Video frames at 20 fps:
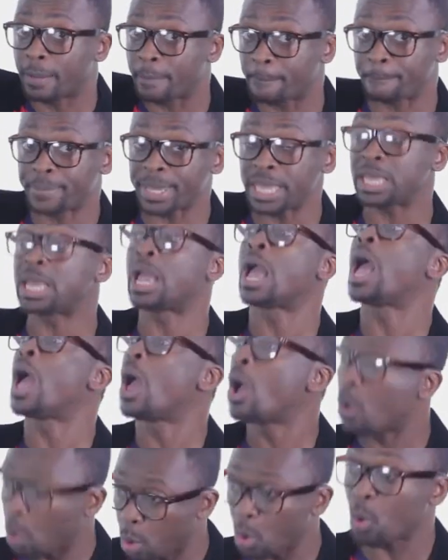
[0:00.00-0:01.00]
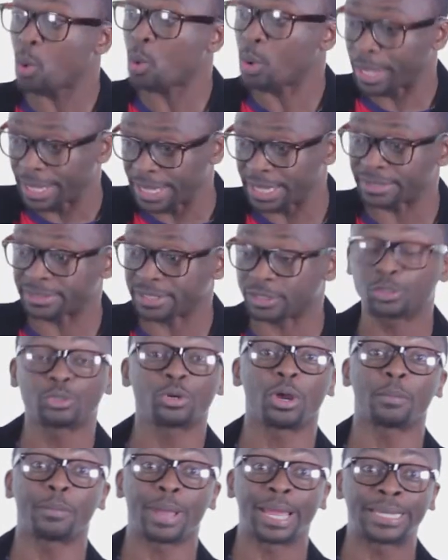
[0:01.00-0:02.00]
B. Whew, he's a
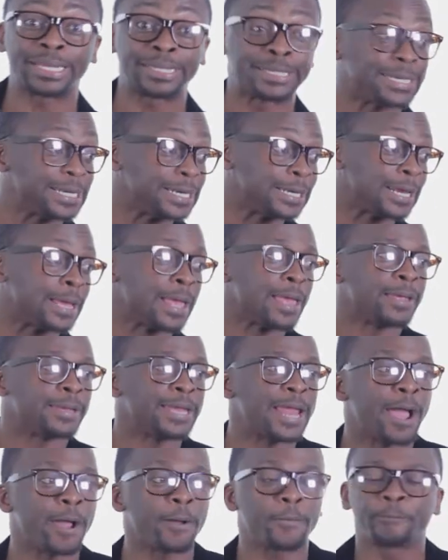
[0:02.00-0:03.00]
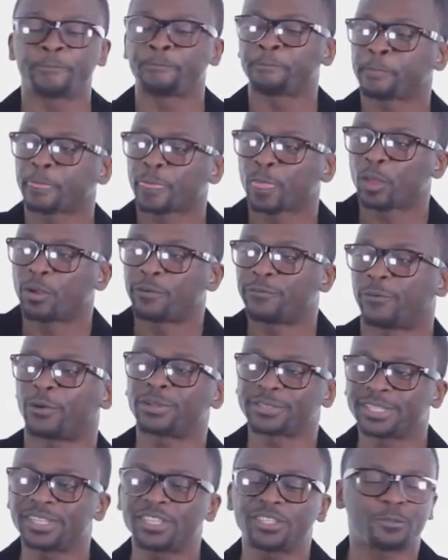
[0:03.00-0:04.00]
strong man indeed. Now,
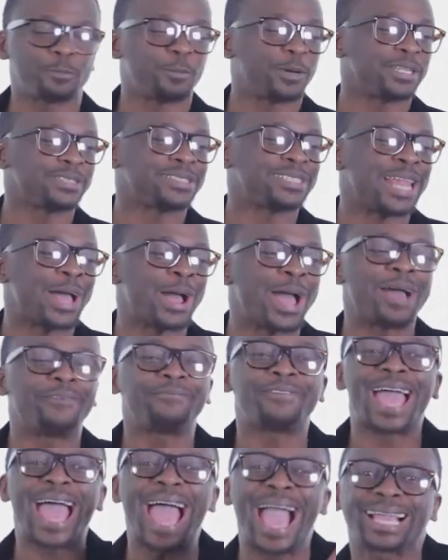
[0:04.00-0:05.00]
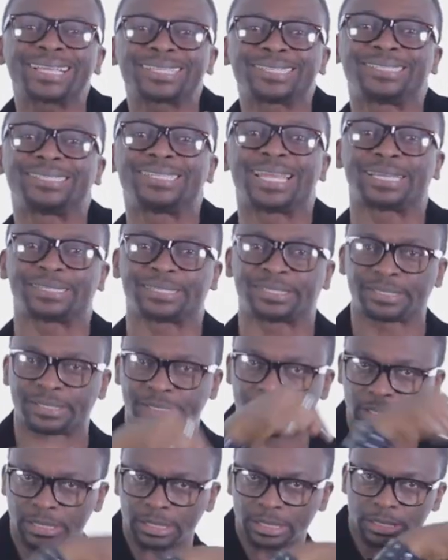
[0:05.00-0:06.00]
14 spirits now have
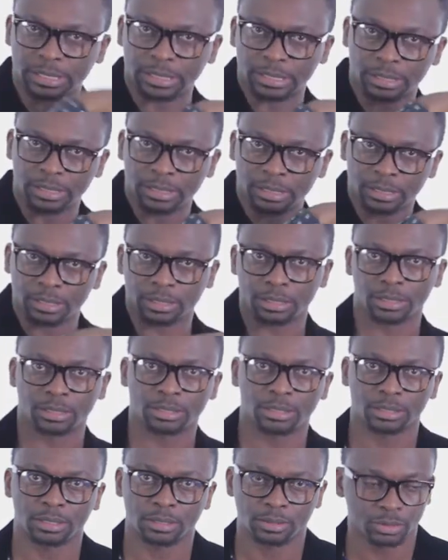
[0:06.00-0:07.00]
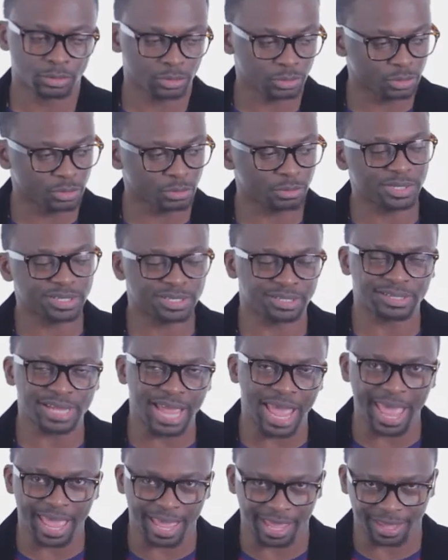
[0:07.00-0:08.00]
access to Mrs.
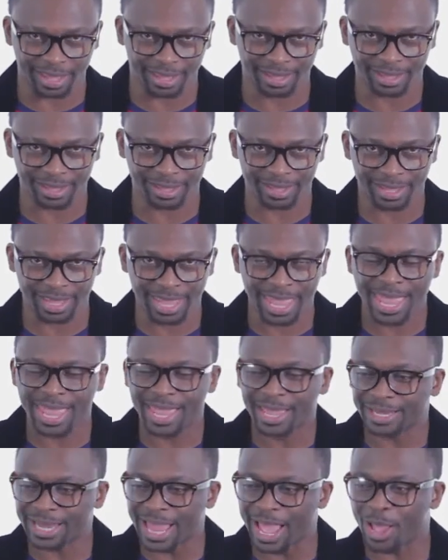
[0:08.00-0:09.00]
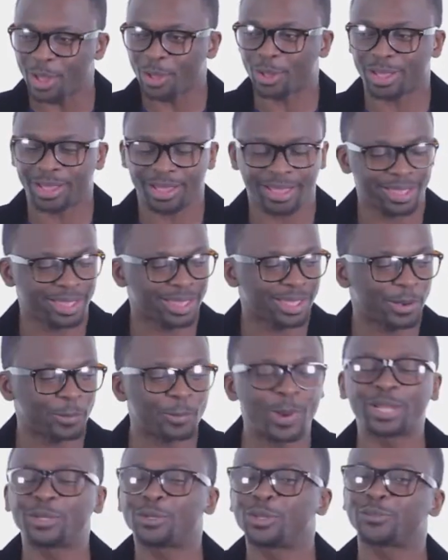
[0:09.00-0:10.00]
A. Now,
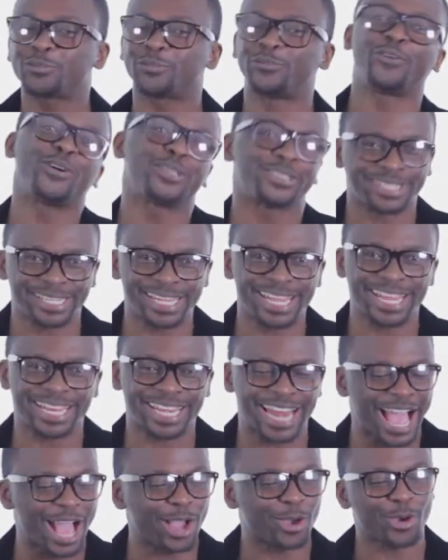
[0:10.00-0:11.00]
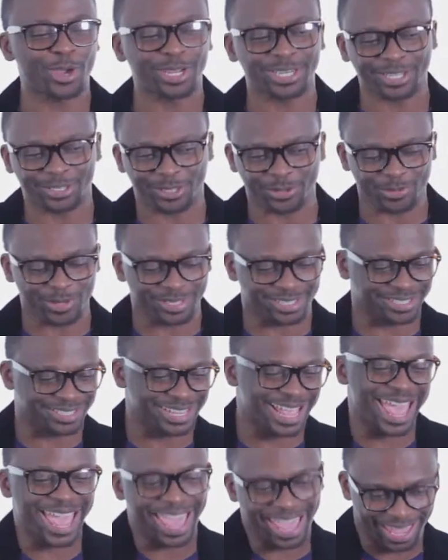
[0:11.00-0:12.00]
when those 14 are going into
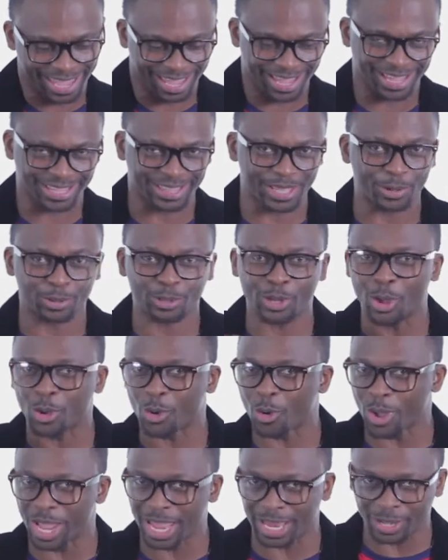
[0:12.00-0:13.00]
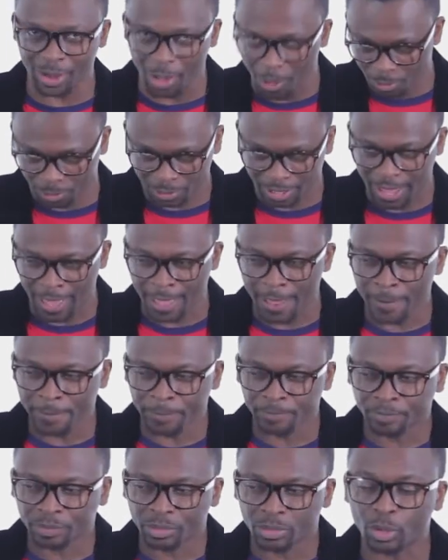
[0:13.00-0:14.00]
Mrs. A, they will not go alone.
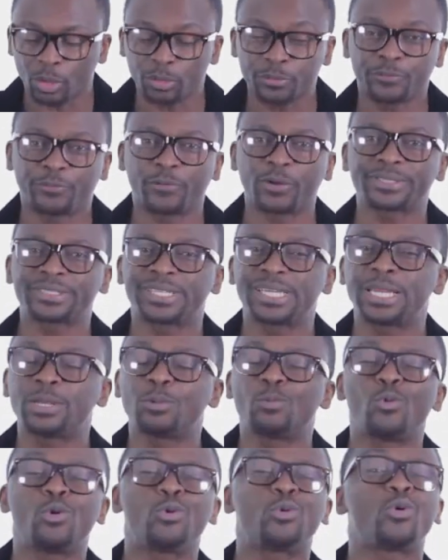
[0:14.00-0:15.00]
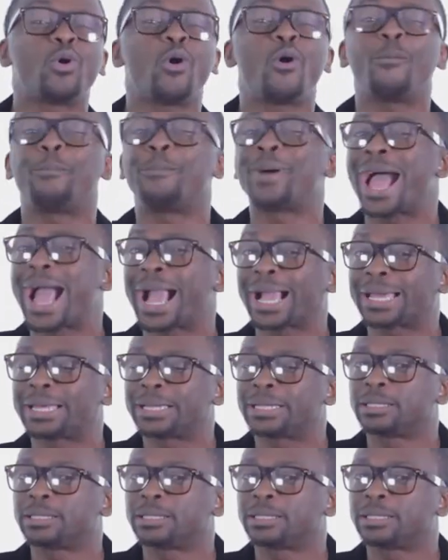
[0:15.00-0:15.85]
Those 14 will go back